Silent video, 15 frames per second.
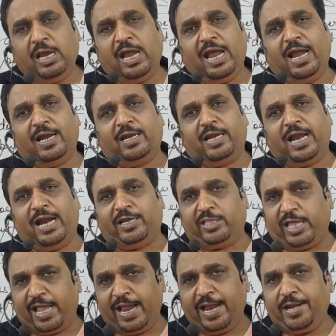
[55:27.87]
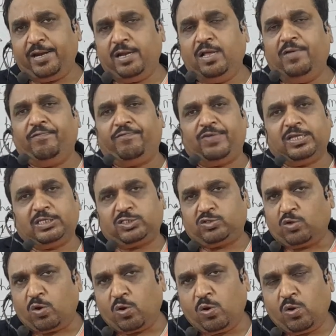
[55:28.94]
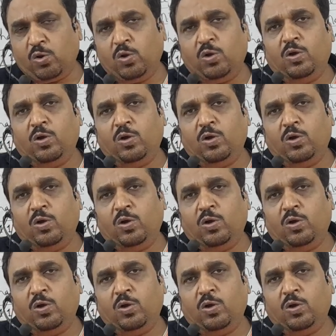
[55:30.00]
And at the end, we saw